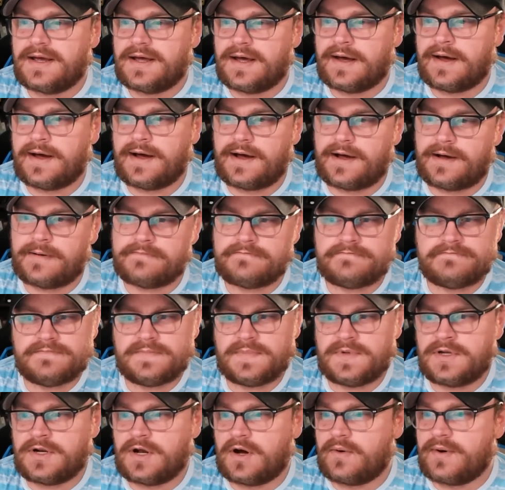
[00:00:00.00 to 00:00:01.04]

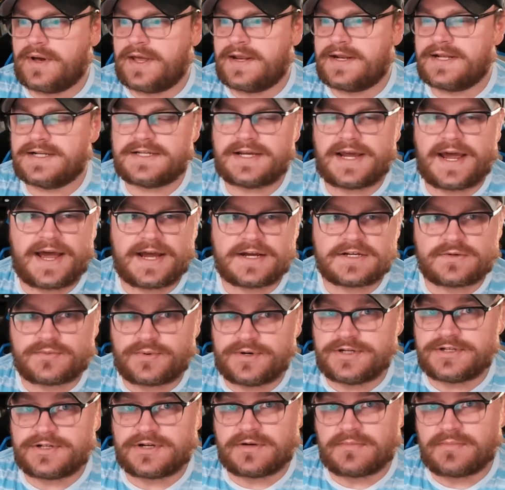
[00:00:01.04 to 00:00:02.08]
It attacks
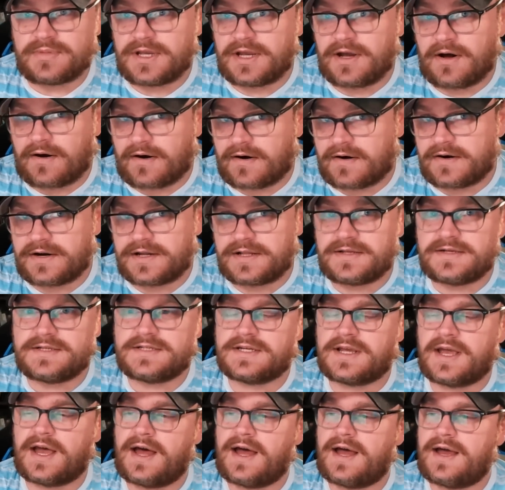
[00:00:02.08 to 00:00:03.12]
reasonably hard in the
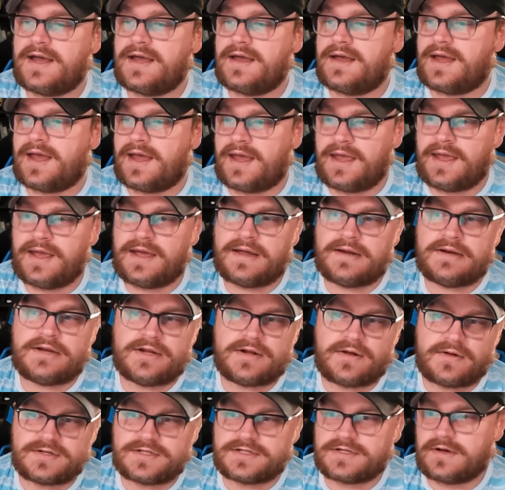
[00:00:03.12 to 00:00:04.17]
sky, and
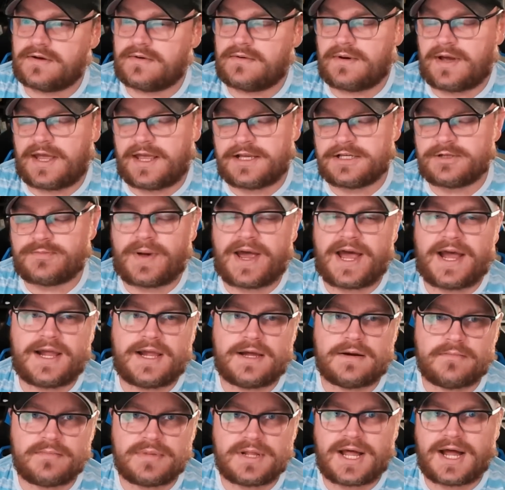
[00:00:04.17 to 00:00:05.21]
it also hangs
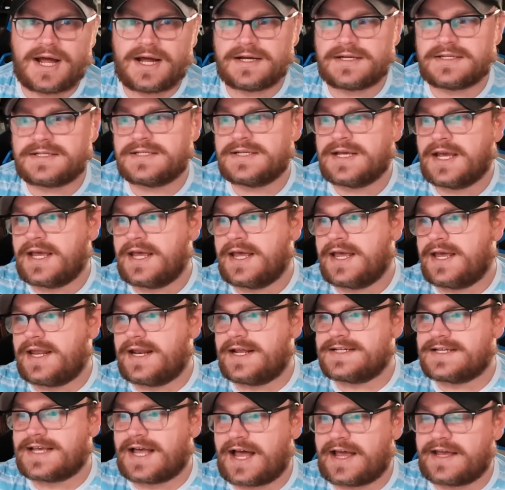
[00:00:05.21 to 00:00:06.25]
back and blocks. It
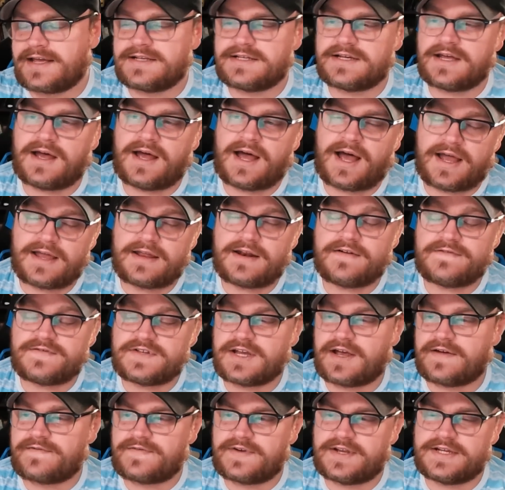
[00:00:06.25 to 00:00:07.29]
has high enough
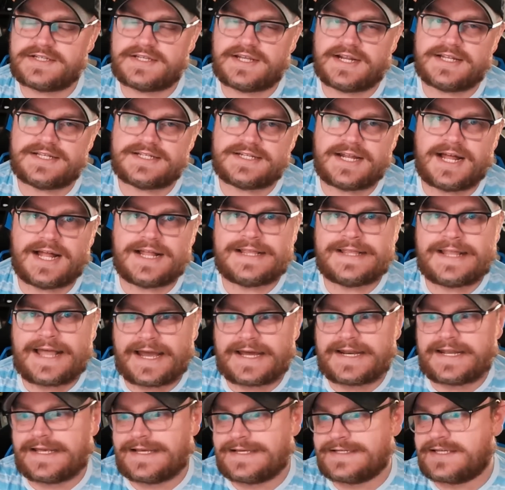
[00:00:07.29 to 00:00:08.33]
toughness that it's not
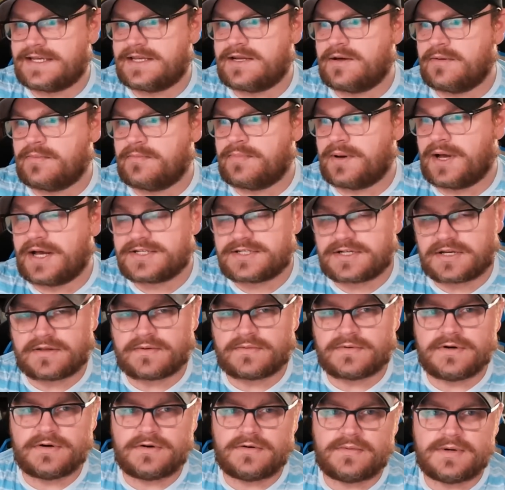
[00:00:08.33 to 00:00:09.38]
that easy to bust
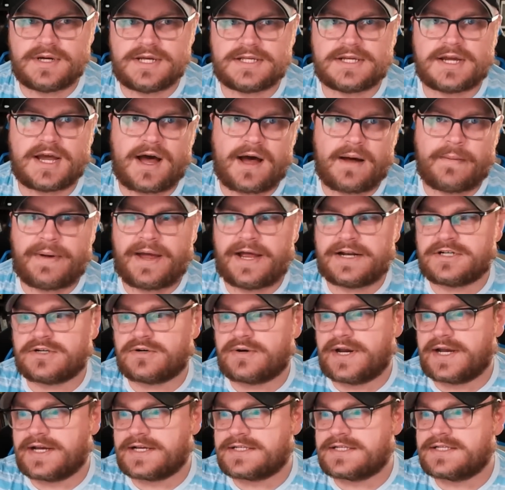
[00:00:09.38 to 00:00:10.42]
through with combat
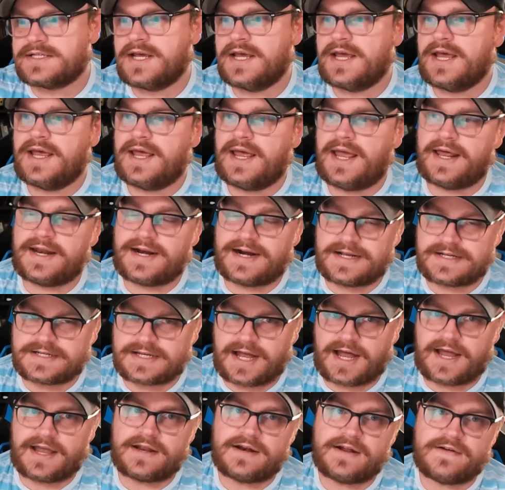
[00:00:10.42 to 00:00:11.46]
tricks, and it has
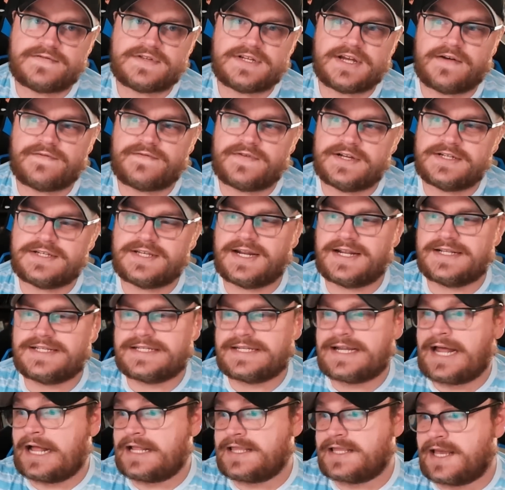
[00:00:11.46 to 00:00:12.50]
high enough toughness that
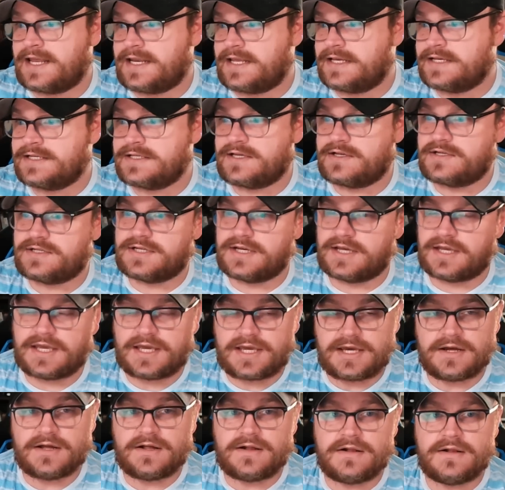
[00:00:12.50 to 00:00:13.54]
it's not that easy to
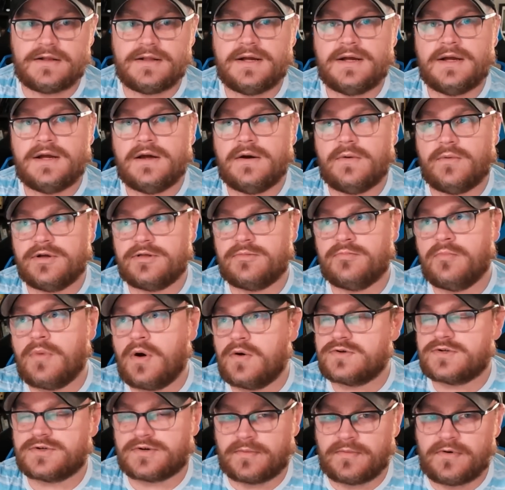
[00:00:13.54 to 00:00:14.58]
kill with
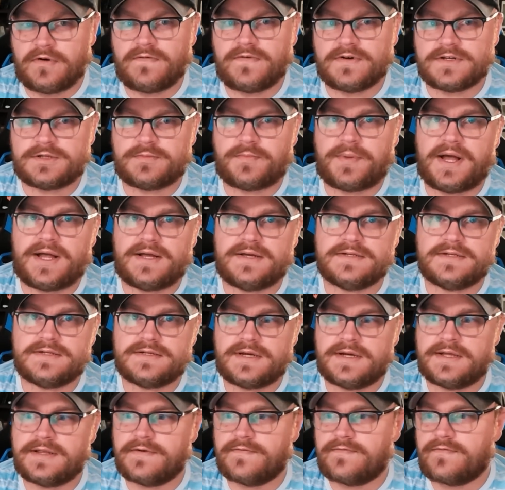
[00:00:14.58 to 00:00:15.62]
most removal spells
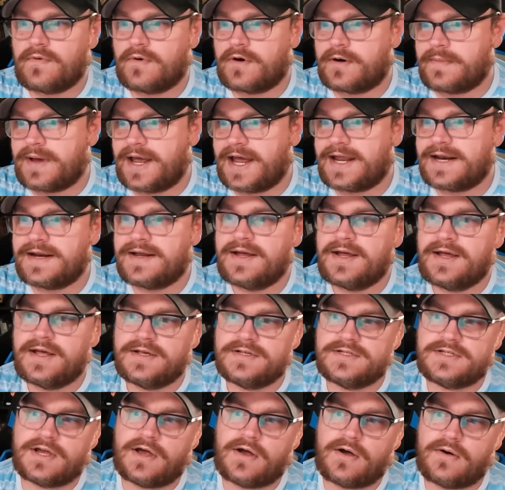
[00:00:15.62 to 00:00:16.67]
in the format.
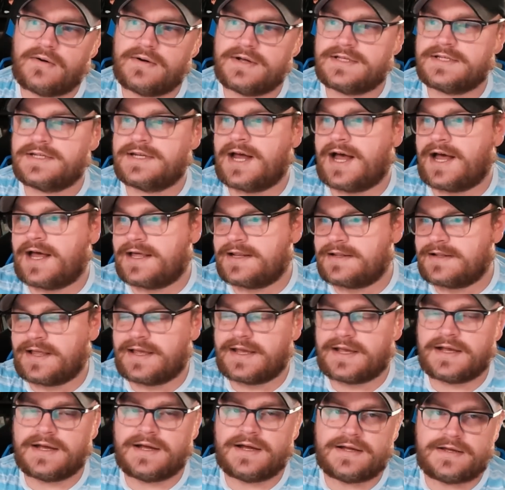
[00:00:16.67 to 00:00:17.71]
So it's not
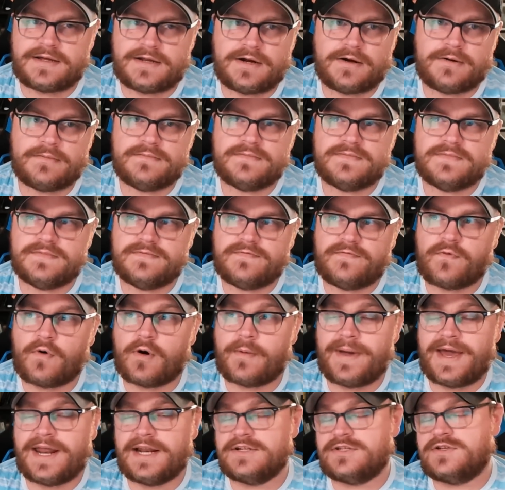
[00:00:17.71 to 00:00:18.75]
like
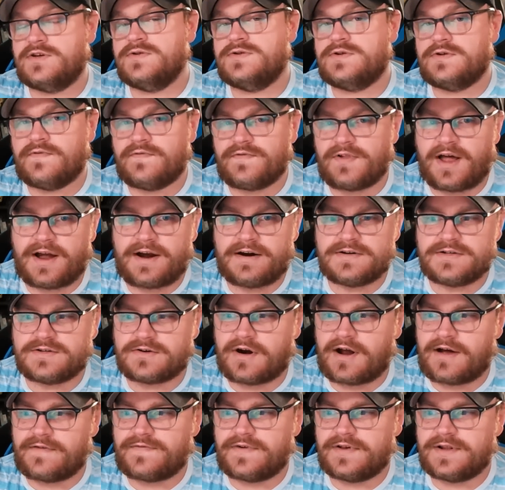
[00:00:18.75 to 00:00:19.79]
4 mana 2/2 flyers
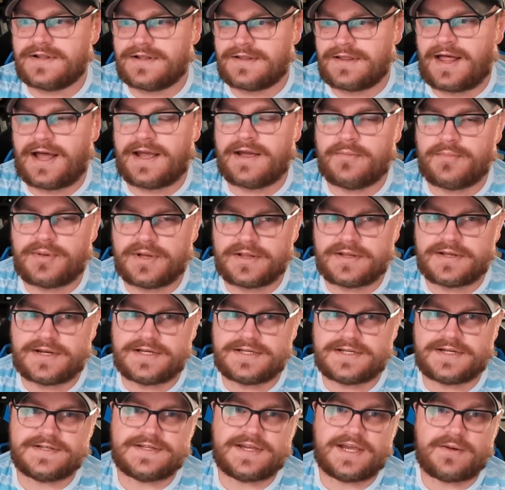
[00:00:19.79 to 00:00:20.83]
are often
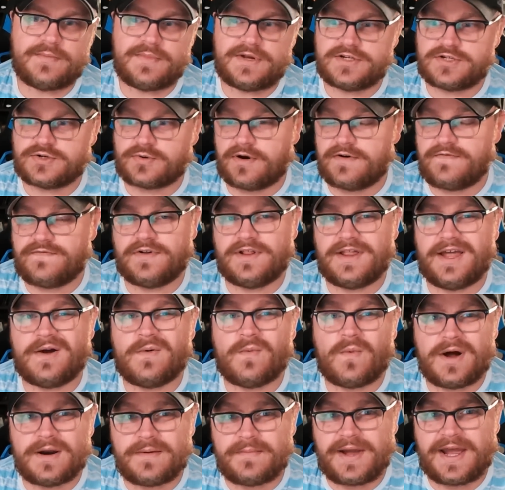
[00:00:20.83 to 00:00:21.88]
liabilities because they can be destroyed for
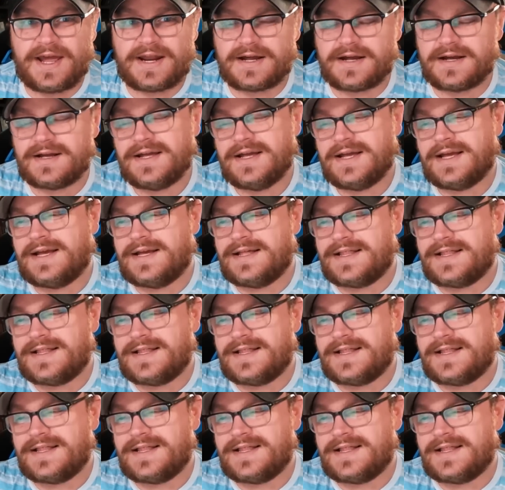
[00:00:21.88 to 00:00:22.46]
1 mana.